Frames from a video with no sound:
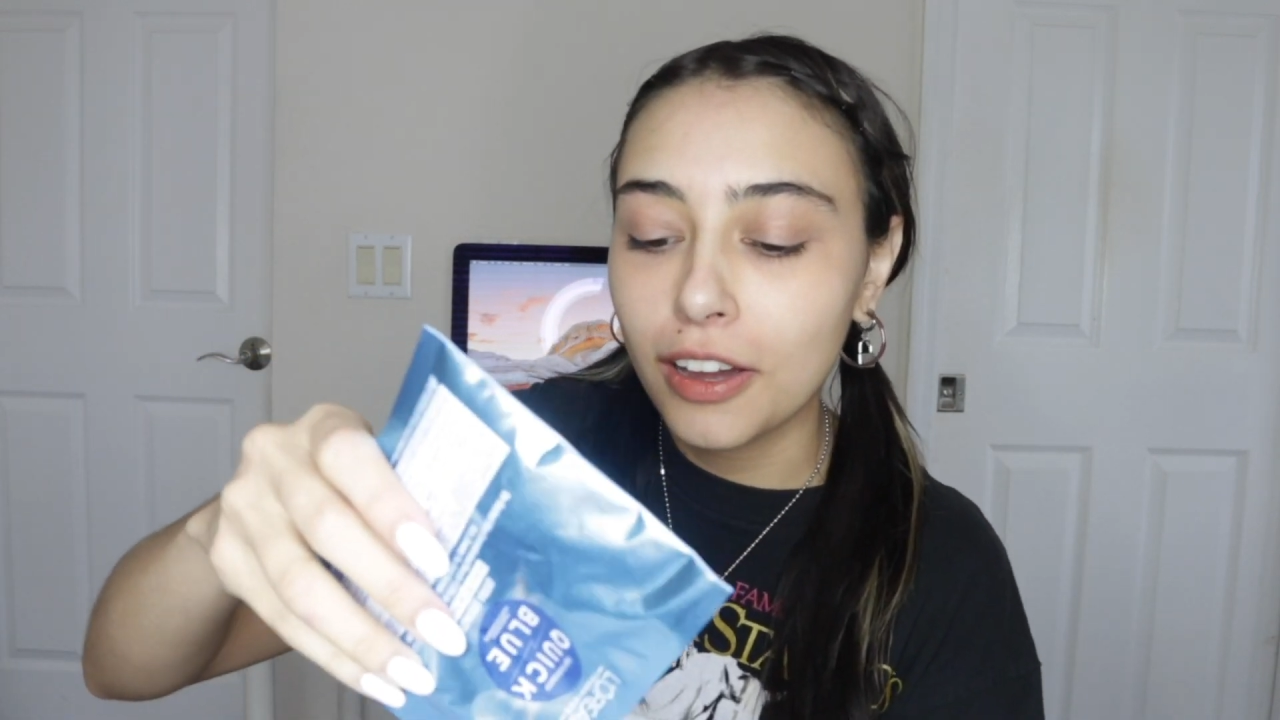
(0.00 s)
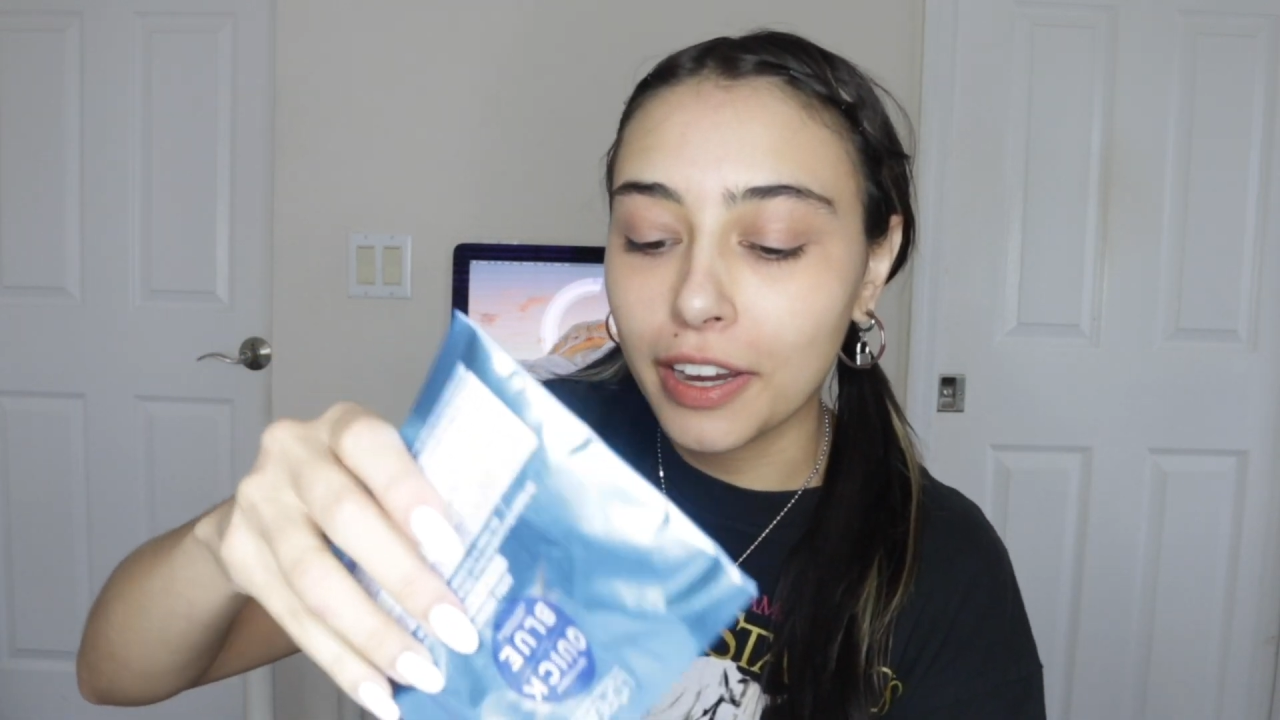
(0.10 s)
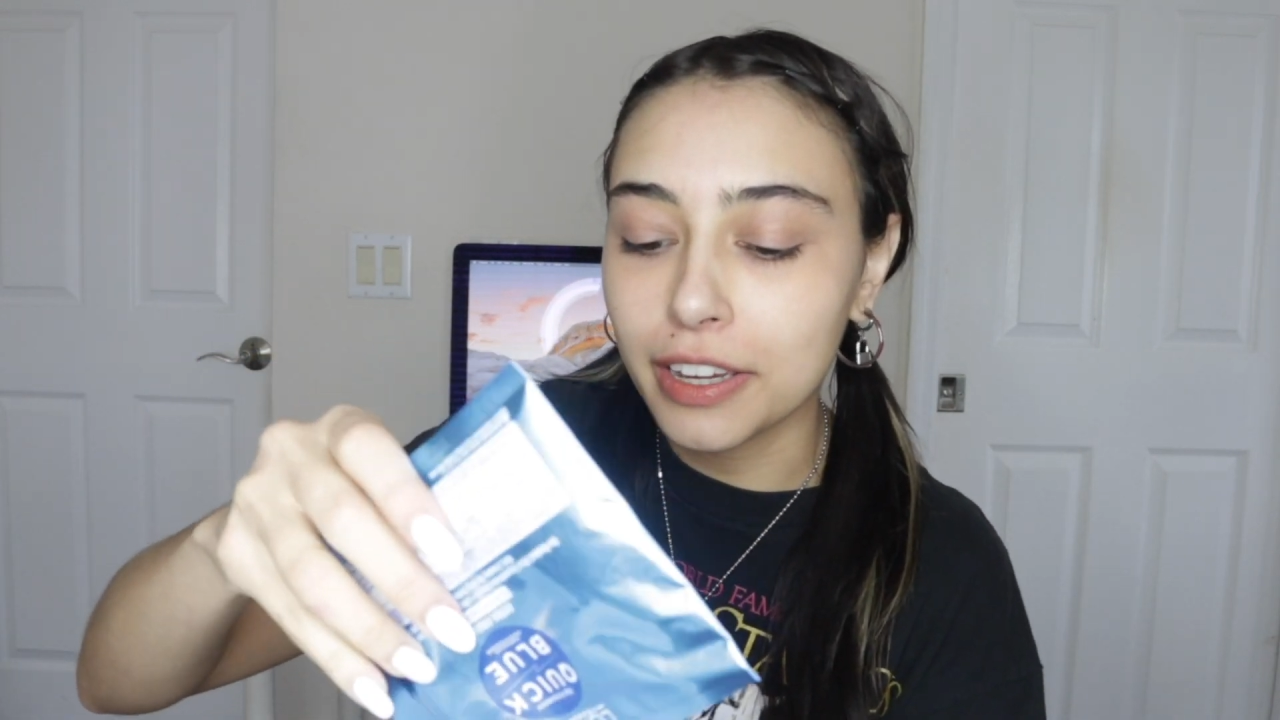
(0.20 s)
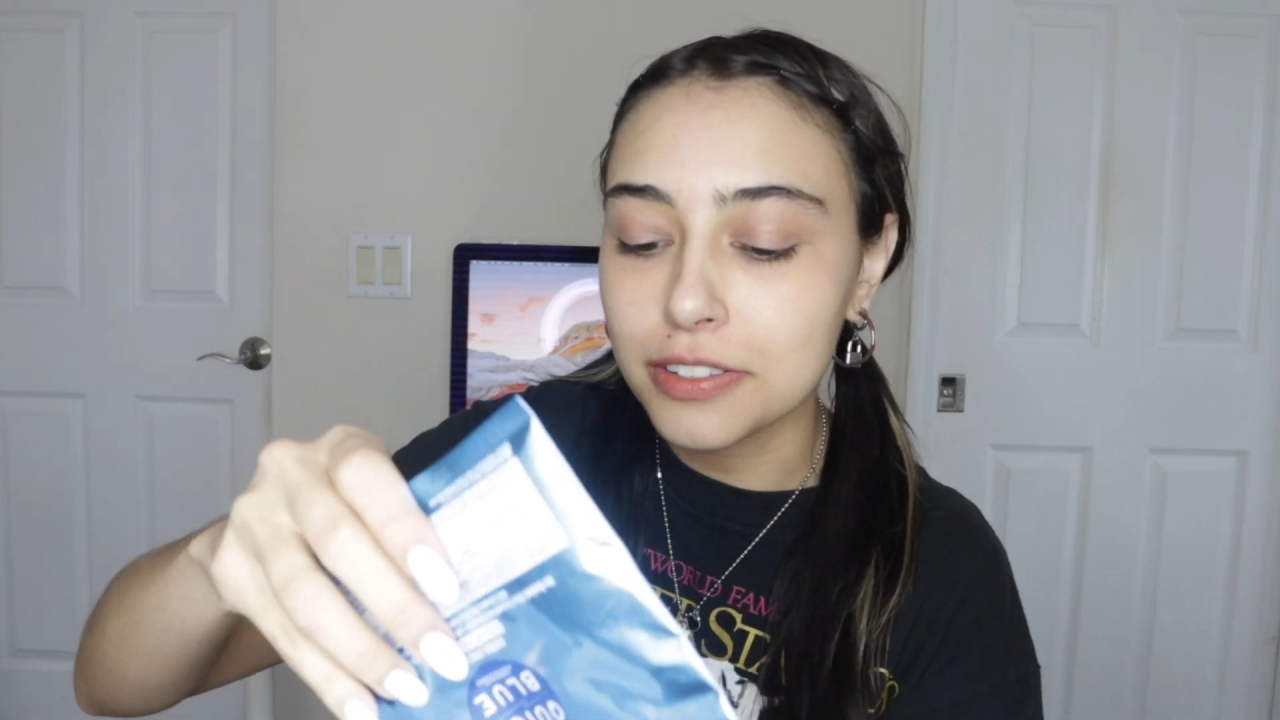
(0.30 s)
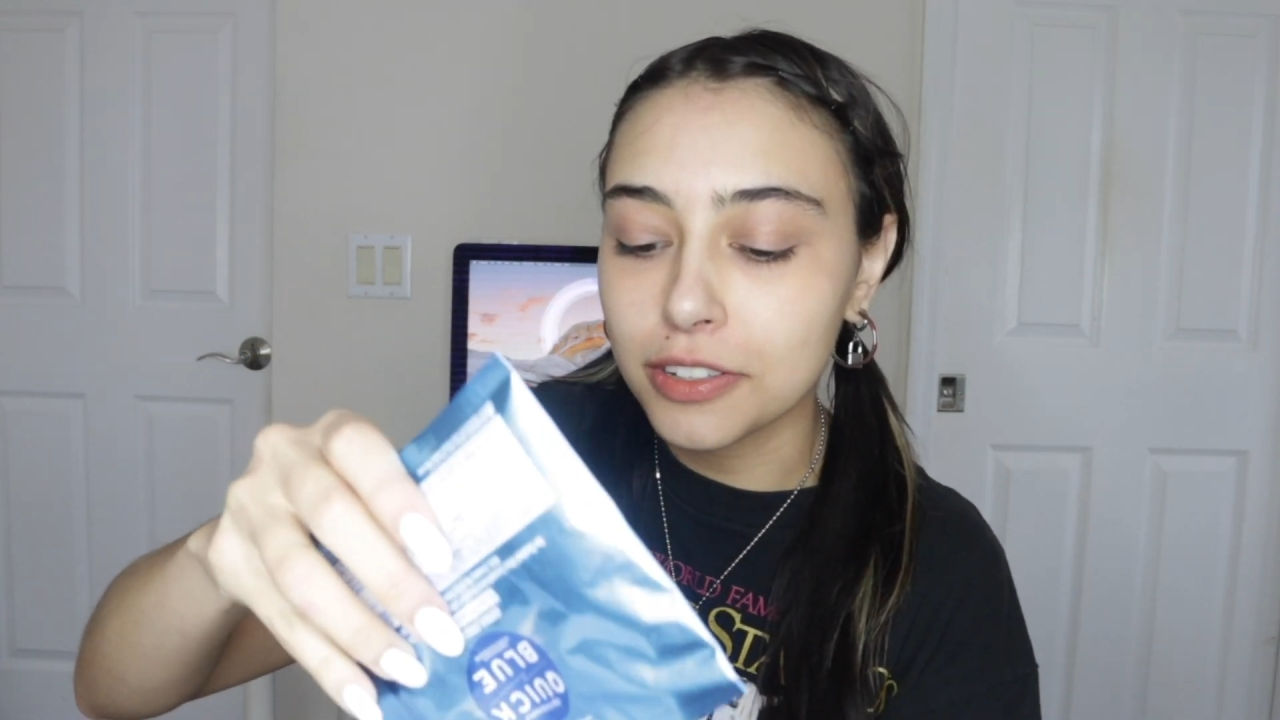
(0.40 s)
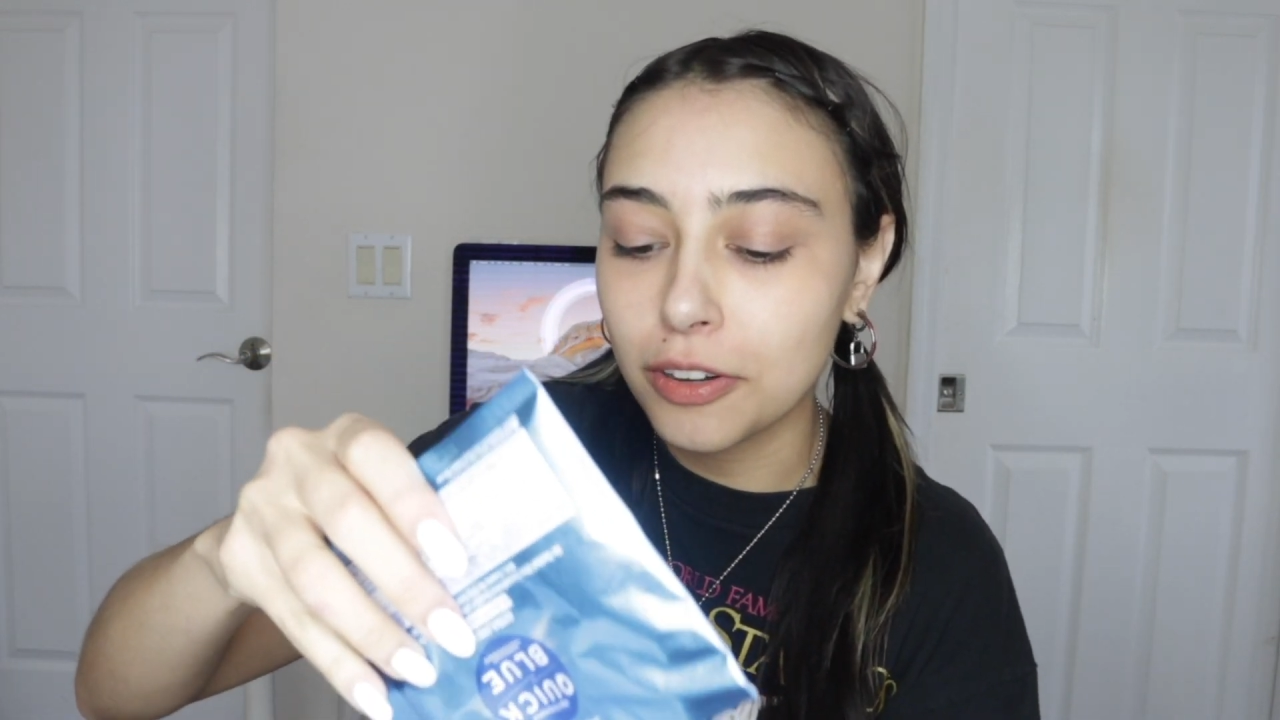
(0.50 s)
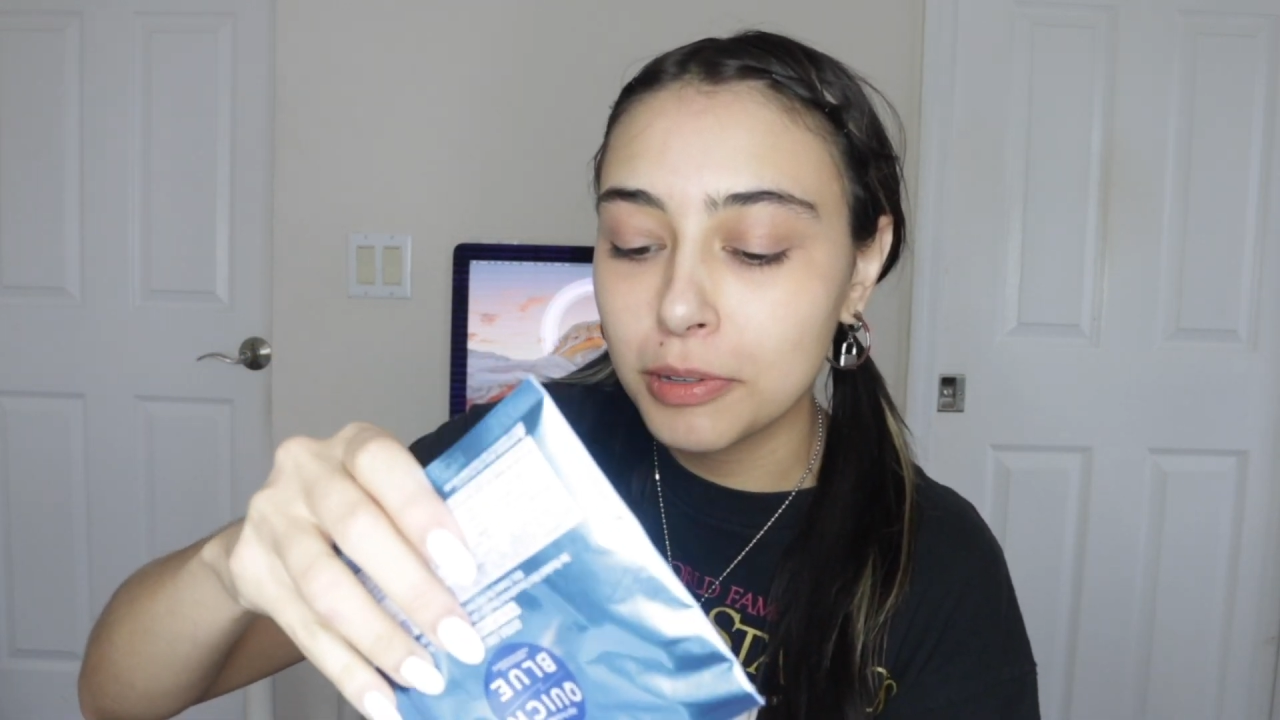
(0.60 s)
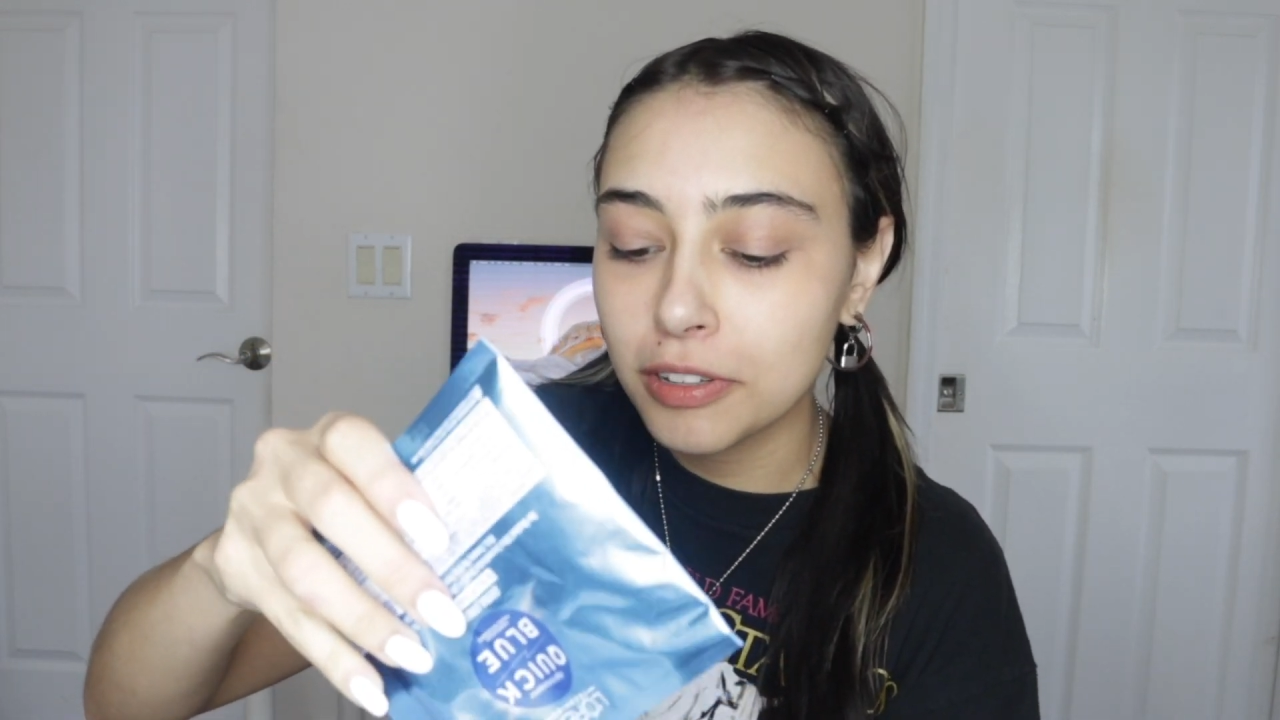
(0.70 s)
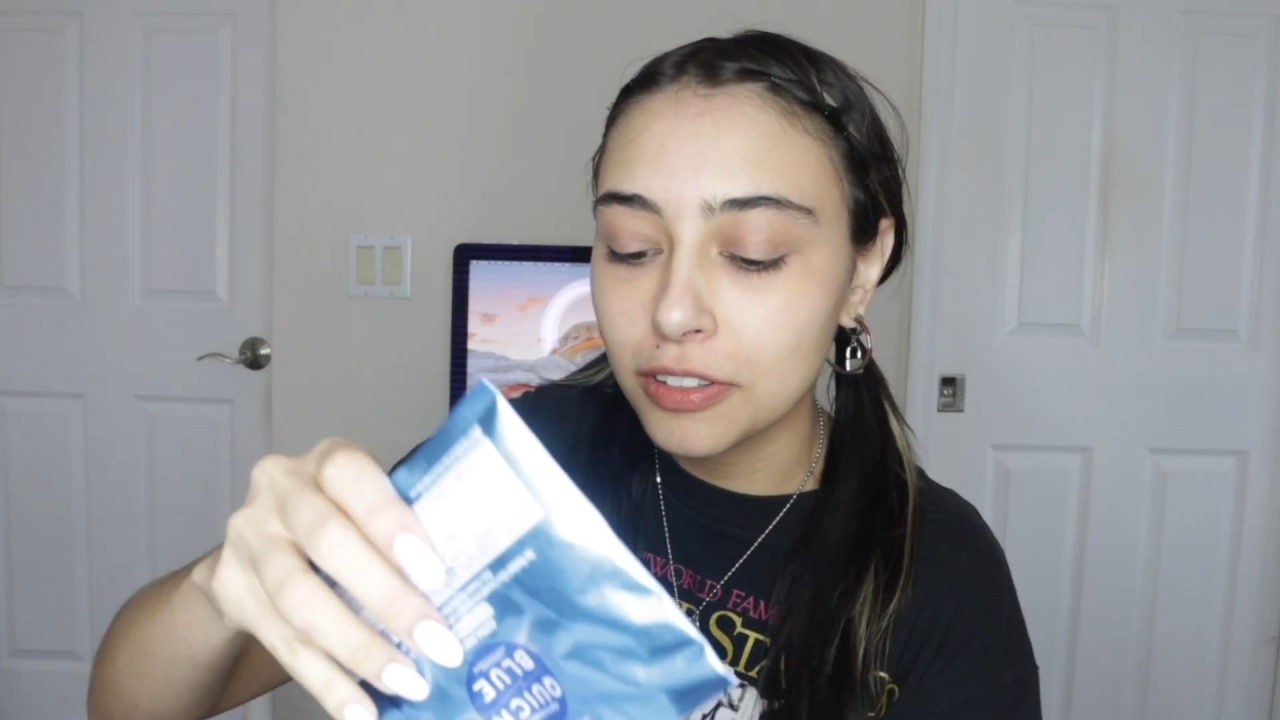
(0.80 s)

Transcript: Okay, so I'm